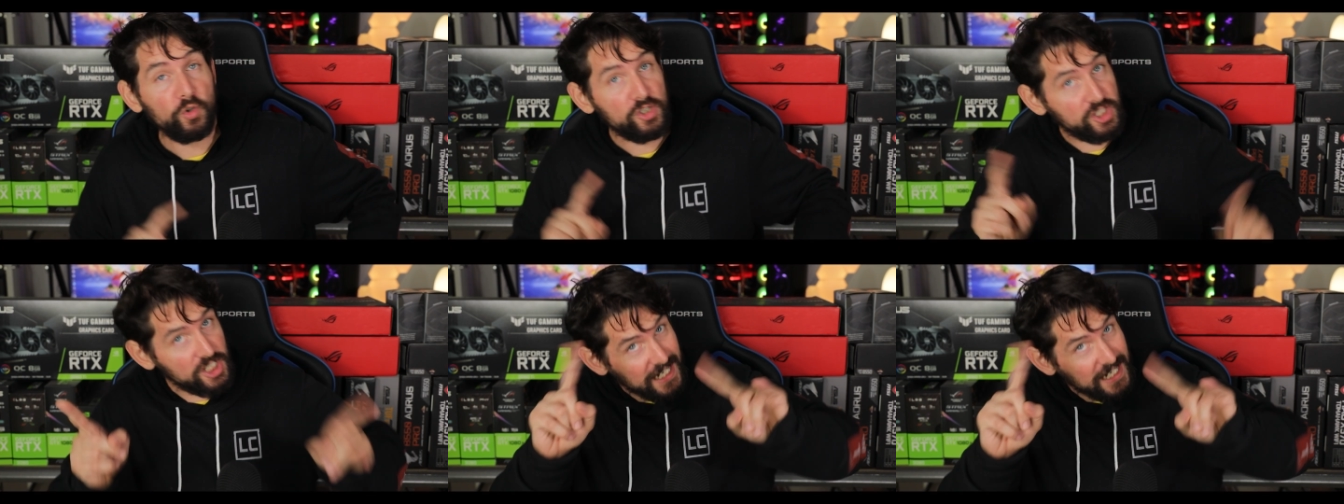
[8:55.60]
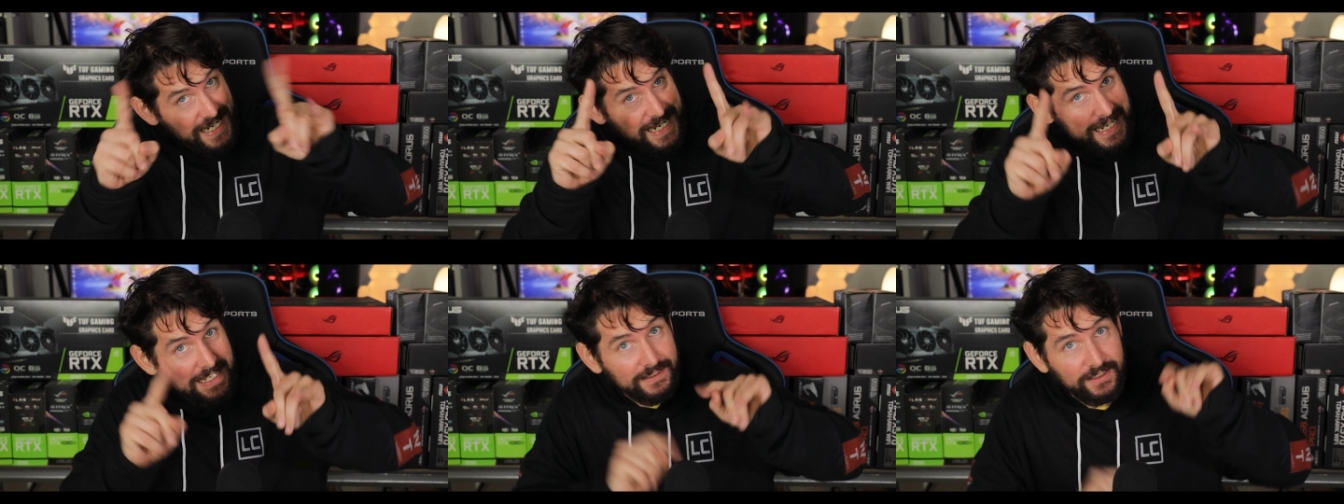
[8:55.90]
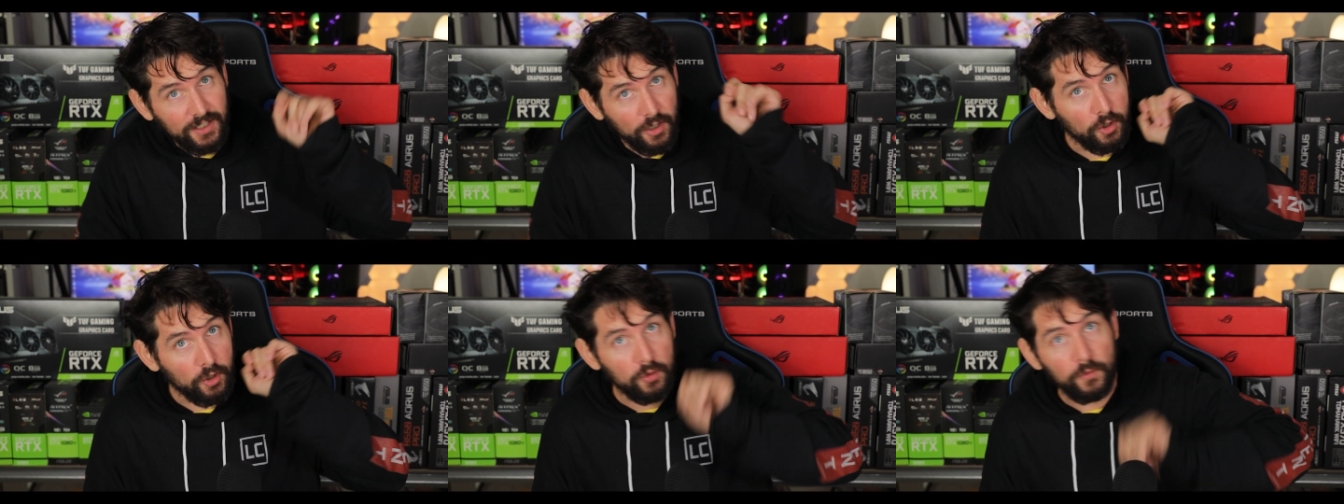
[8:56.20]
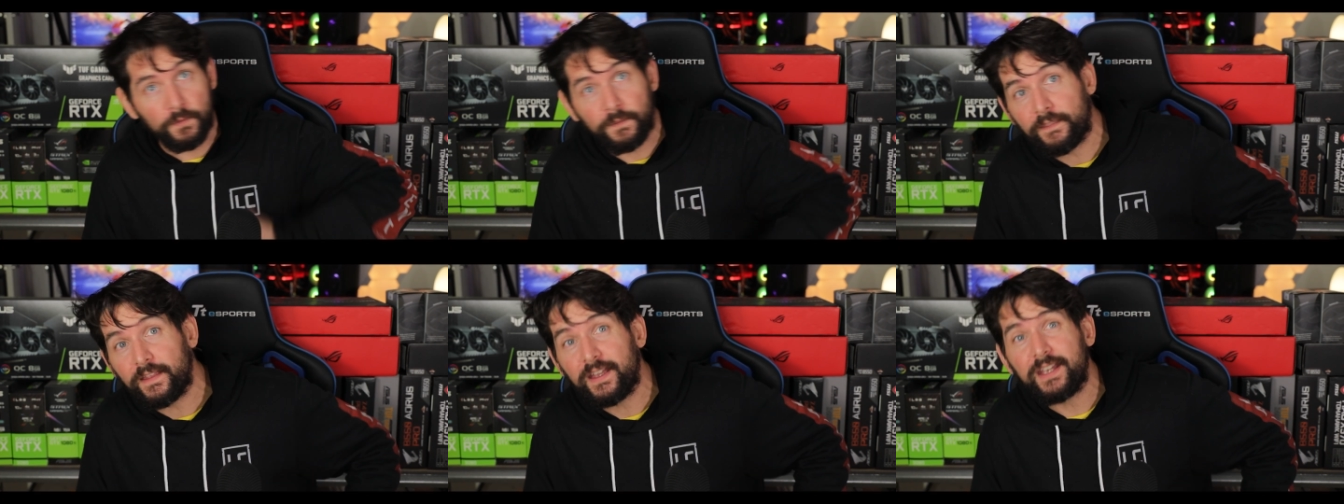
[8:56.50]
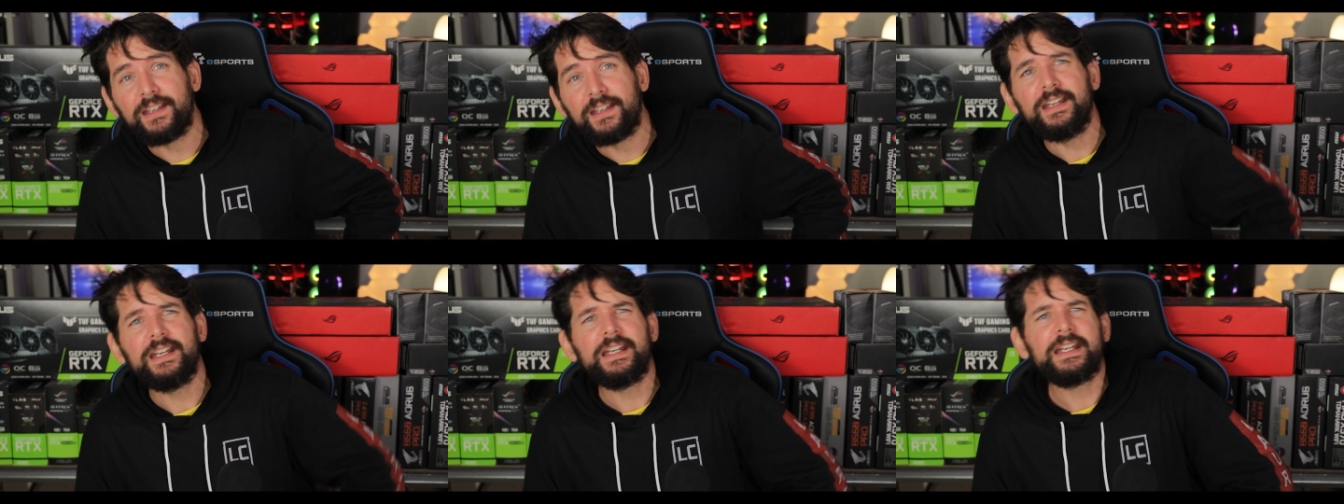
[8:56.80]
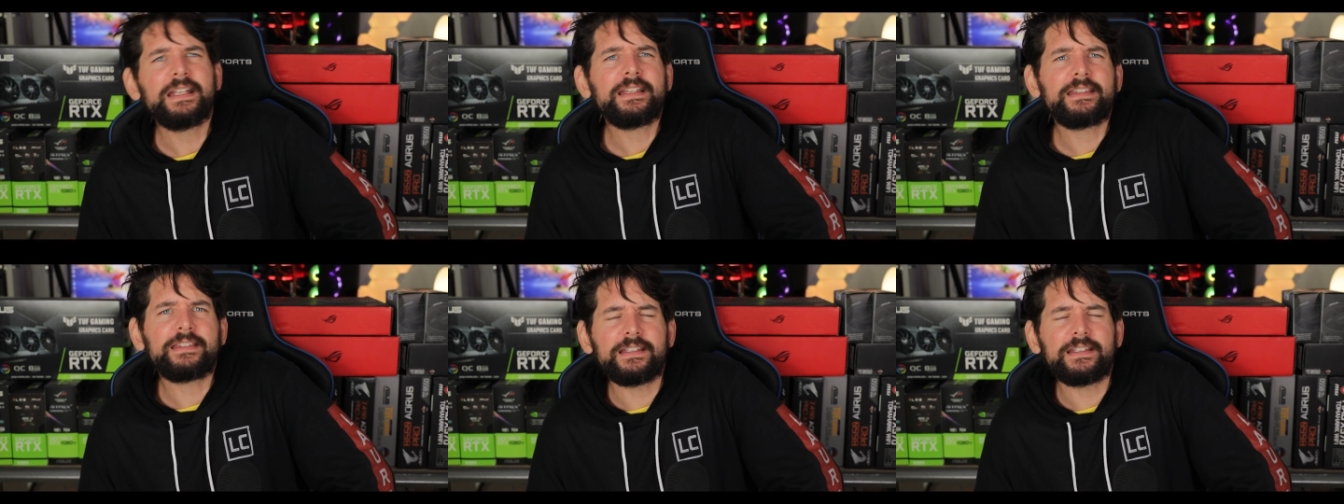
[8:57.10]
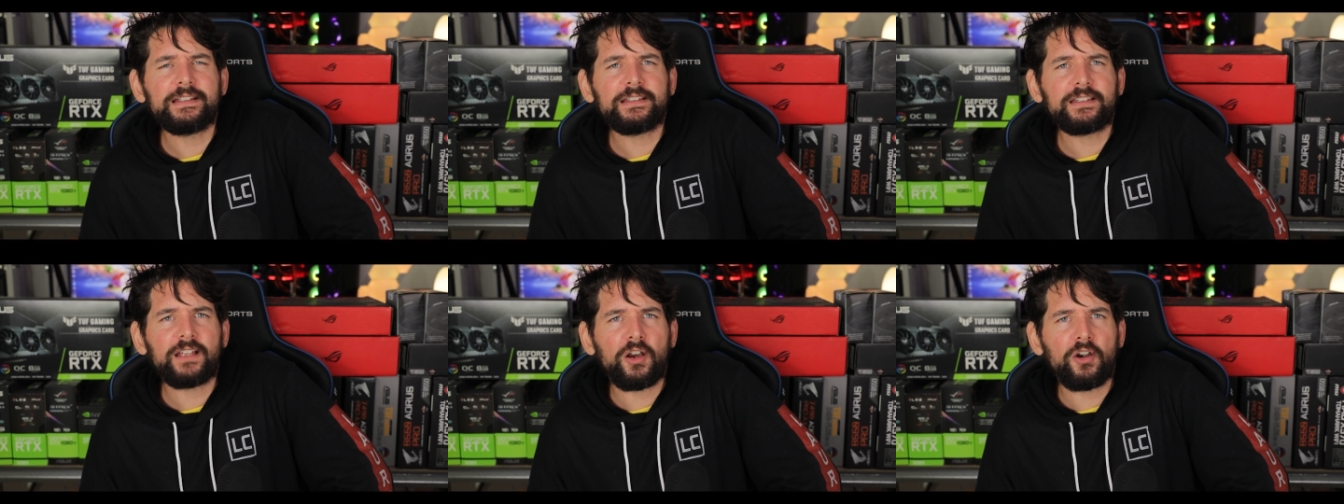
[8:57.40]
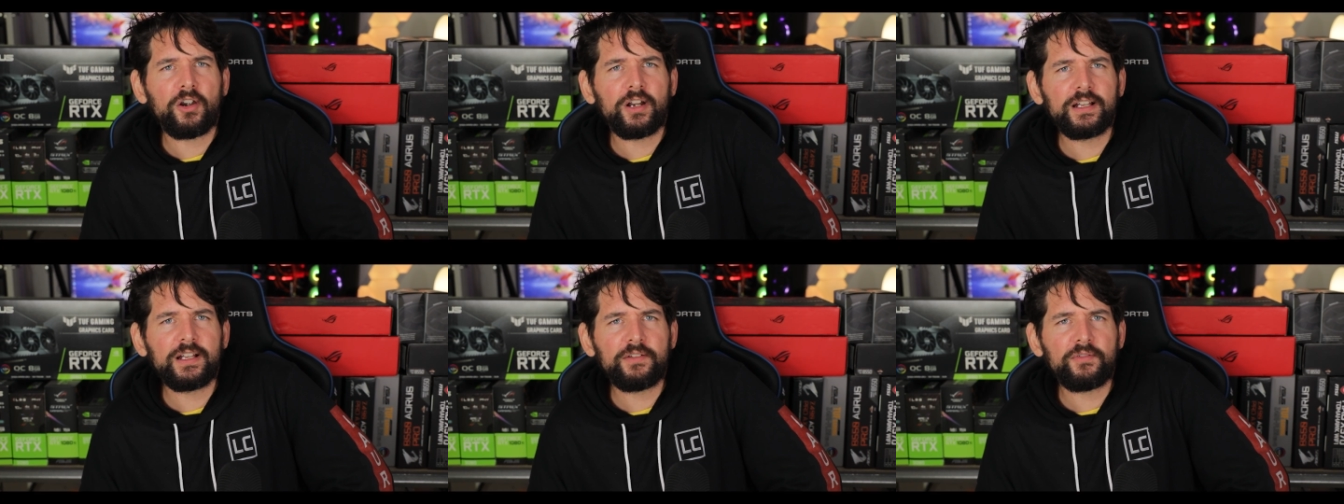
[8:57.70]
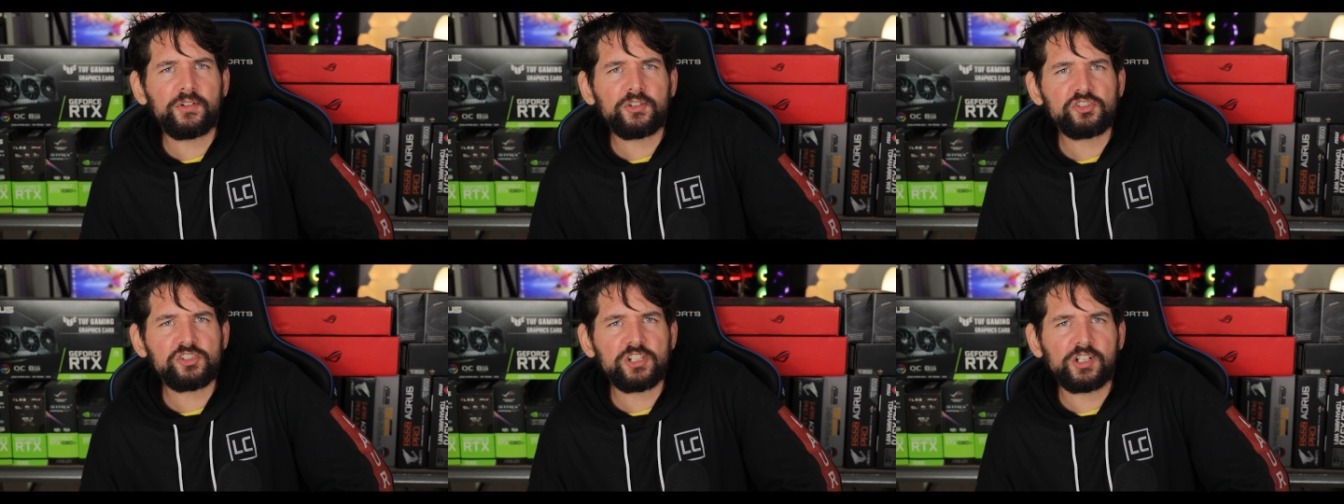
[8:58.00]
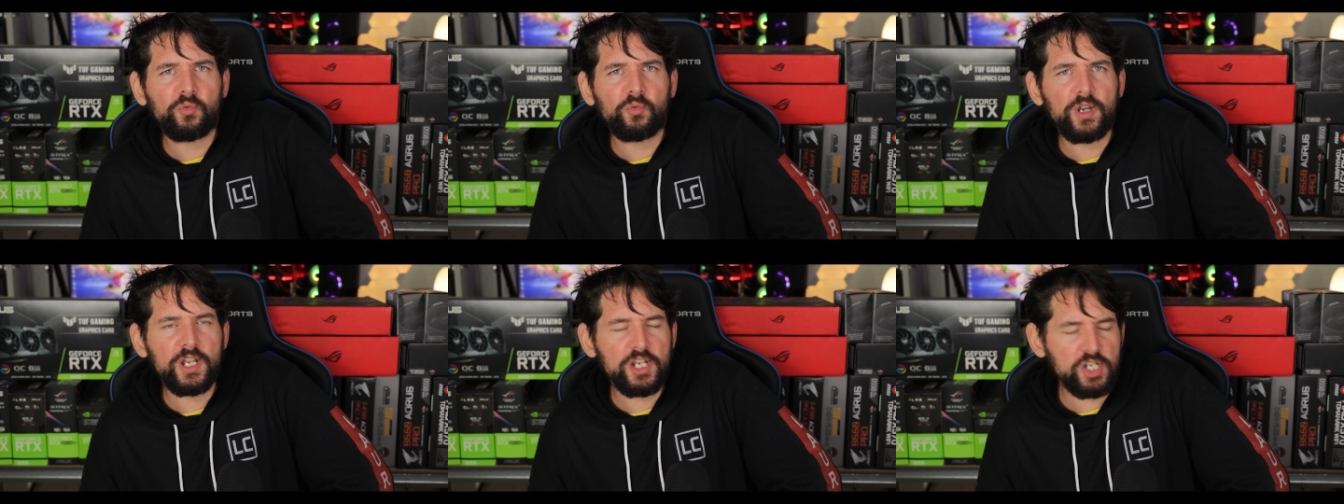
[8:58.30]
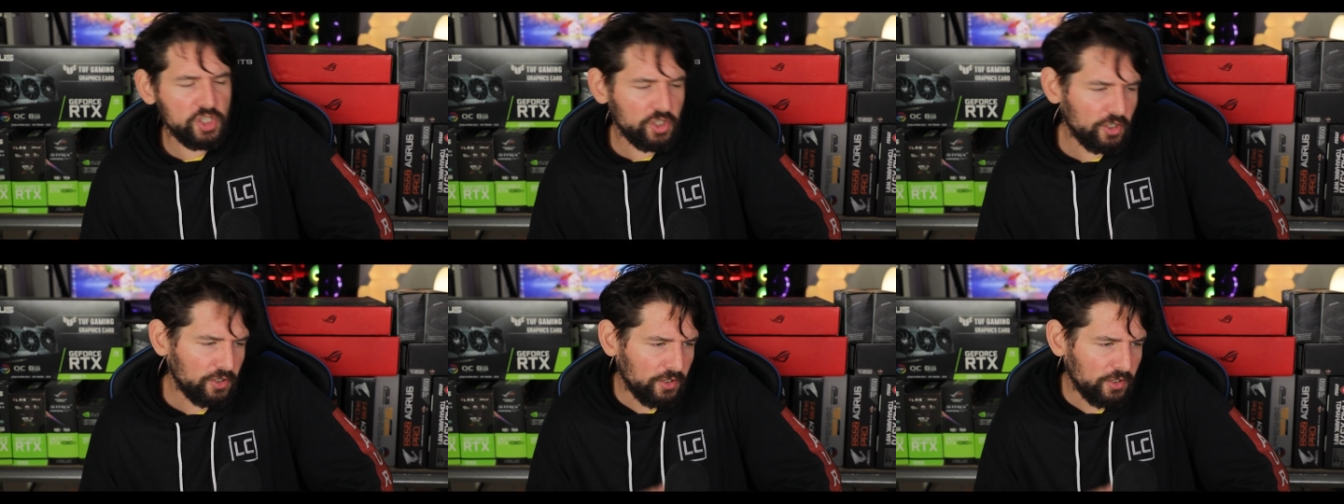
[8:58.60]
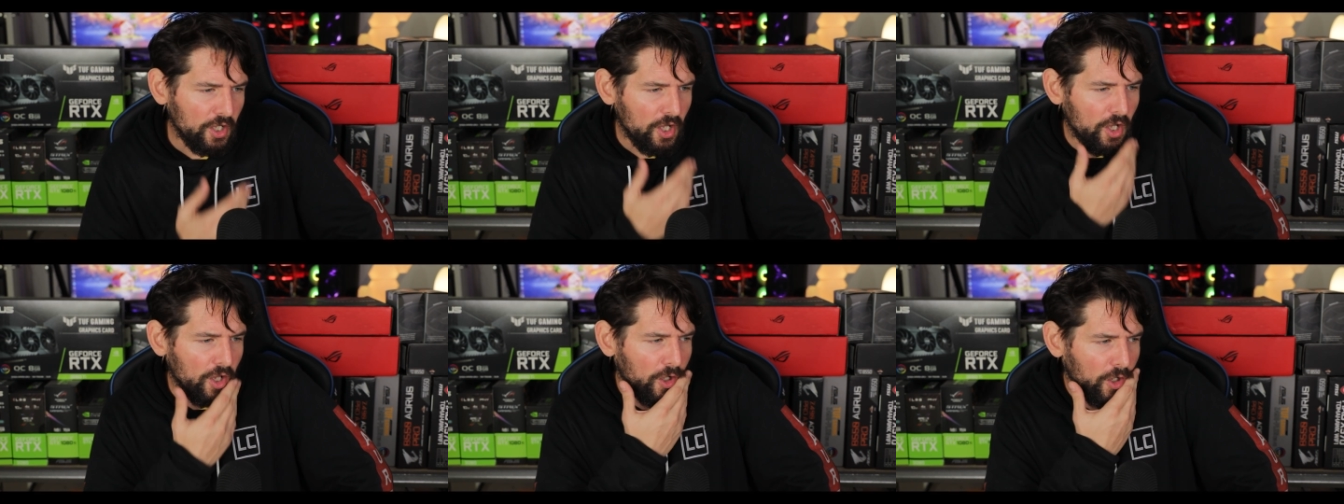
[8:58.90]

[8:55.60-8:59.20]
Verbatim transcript: which is a good thing since our 11th generation